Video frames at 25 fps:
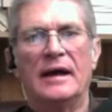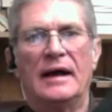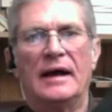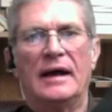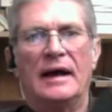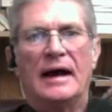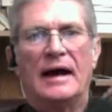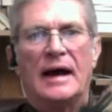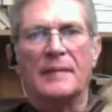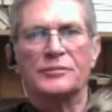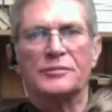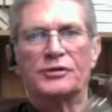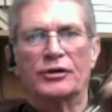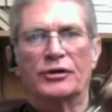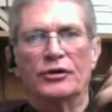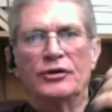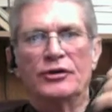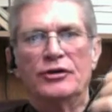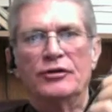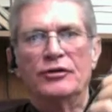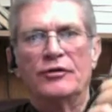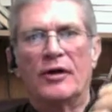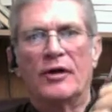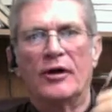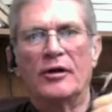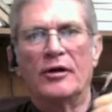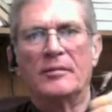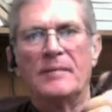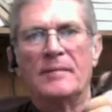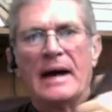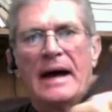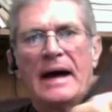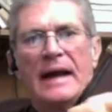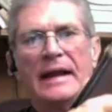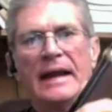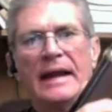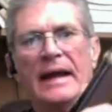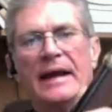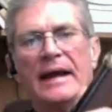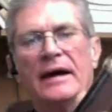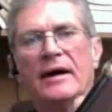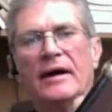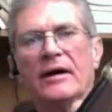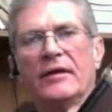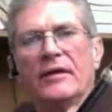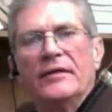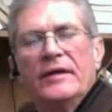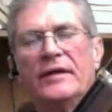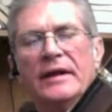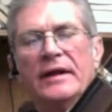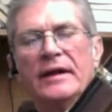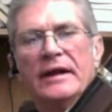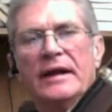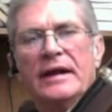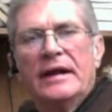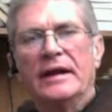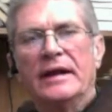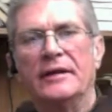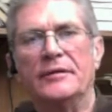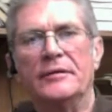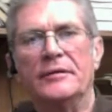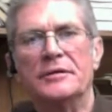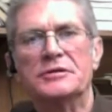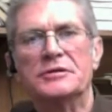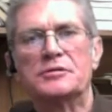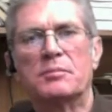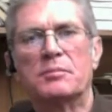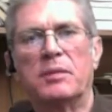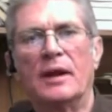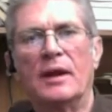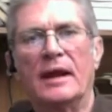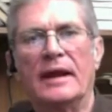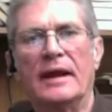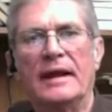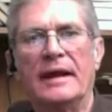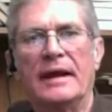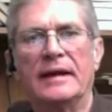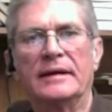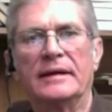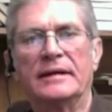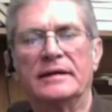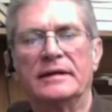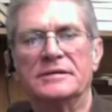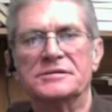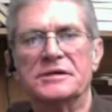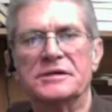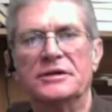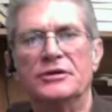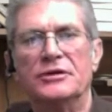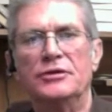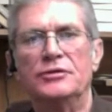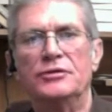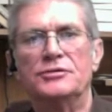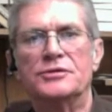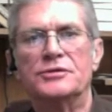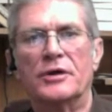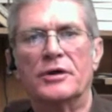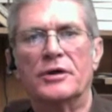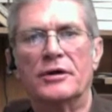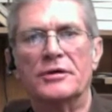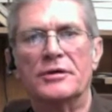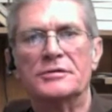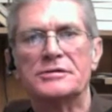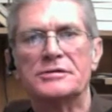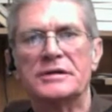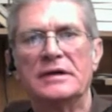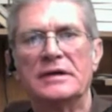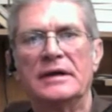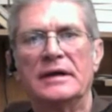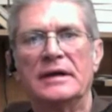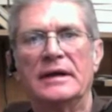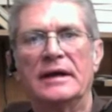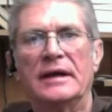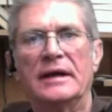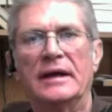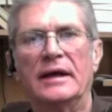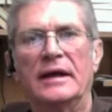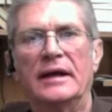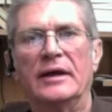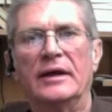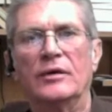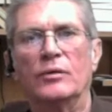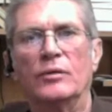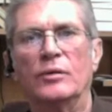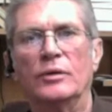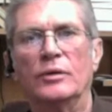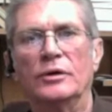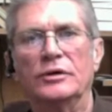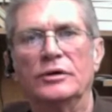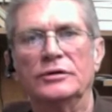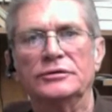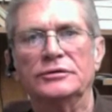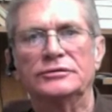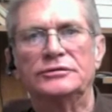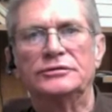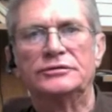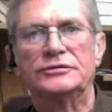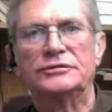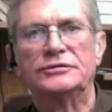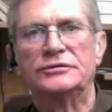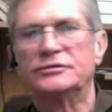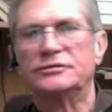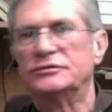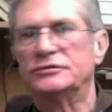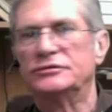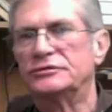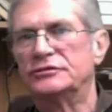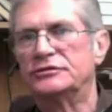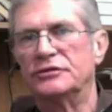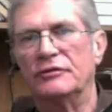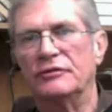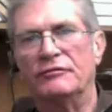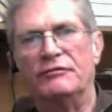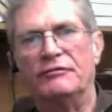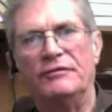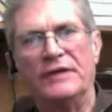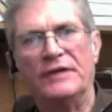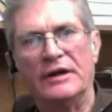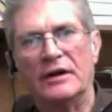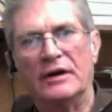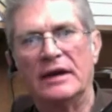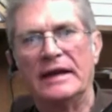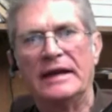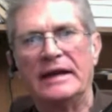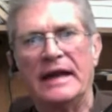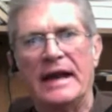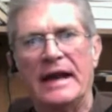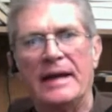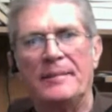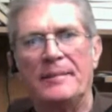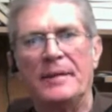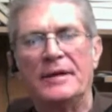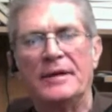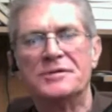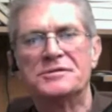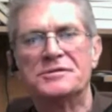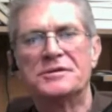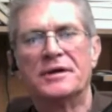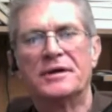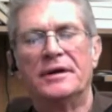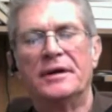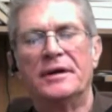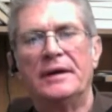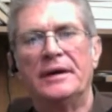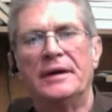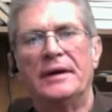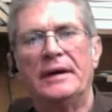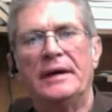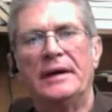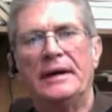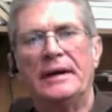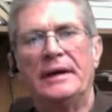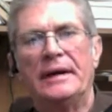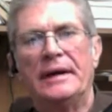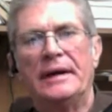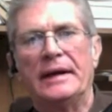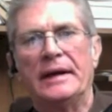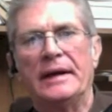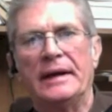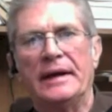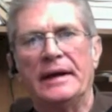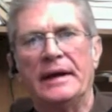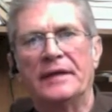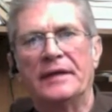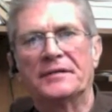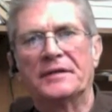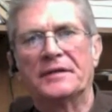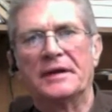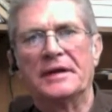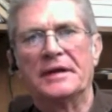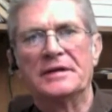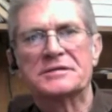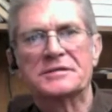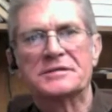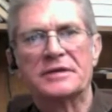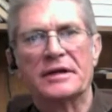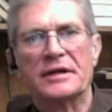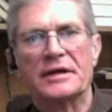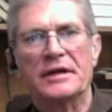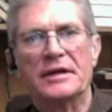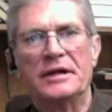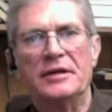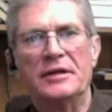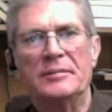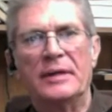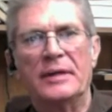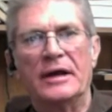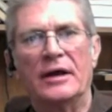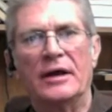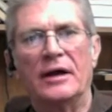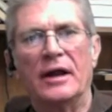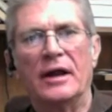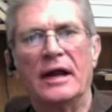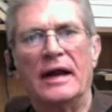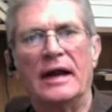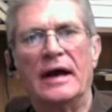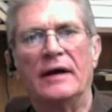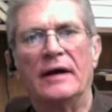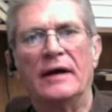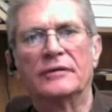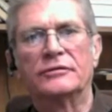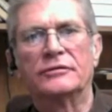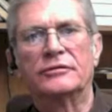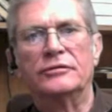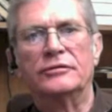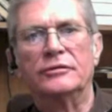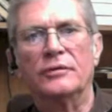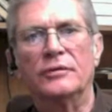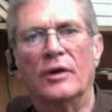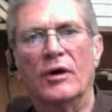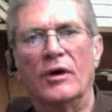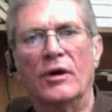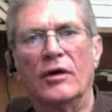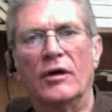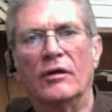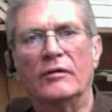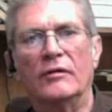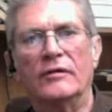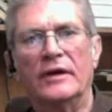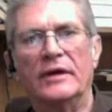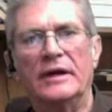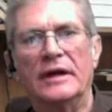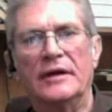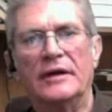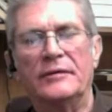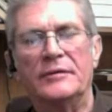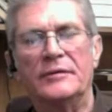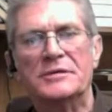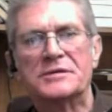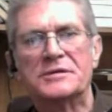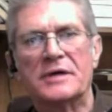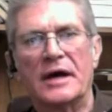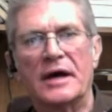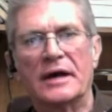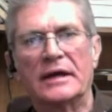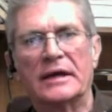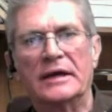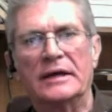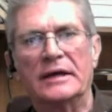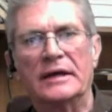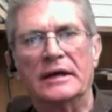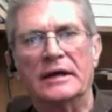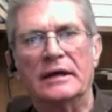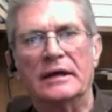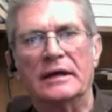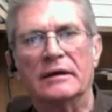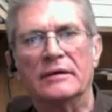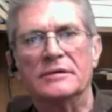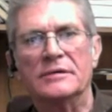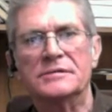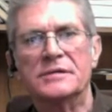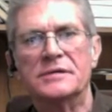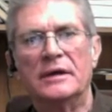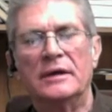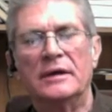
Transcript: I'm sure you've heard by now that Henry's plant is in New Jersey and it was severely damaged. And Anthony sent an email out to all of the Henry stocking dealers